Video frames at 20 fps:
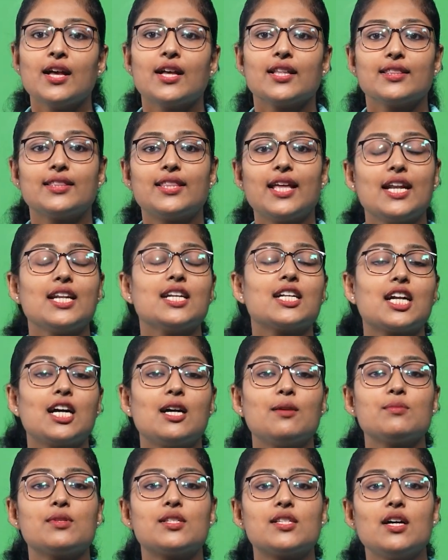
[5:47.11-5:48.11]
Then
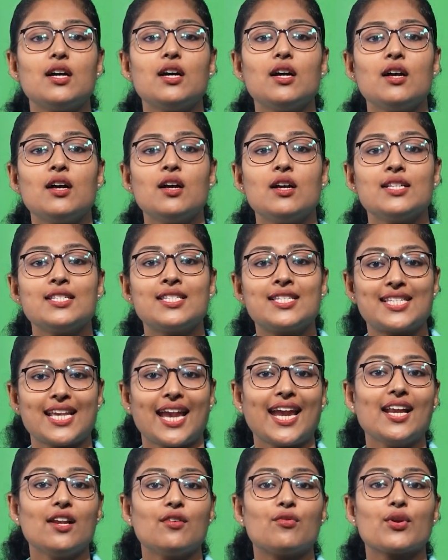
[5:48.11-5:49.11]
comes the
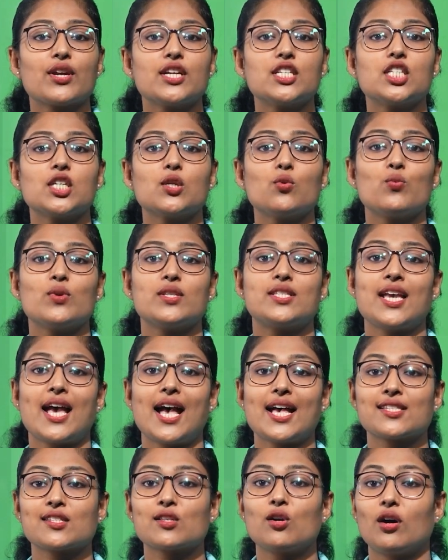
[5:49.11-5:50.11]
tail region, which
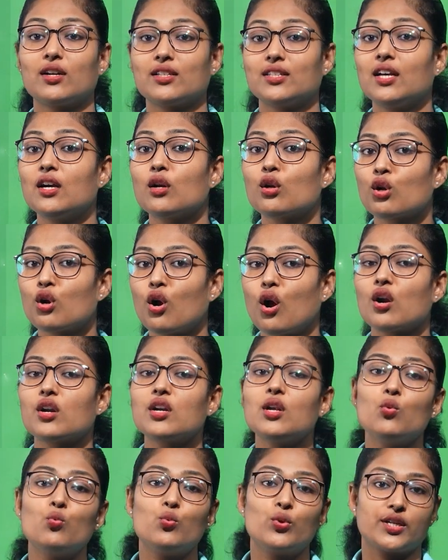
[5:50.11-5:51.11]
has got the
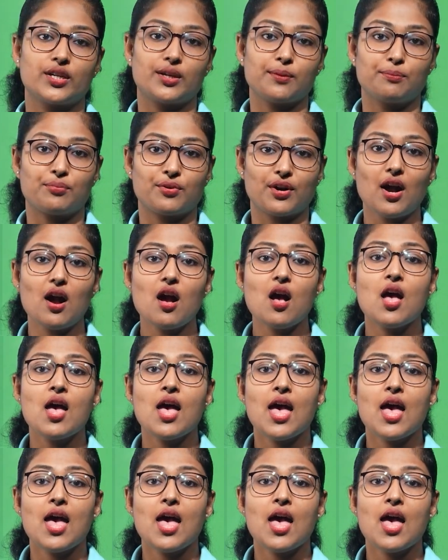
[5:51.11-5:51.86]
caudal vertebra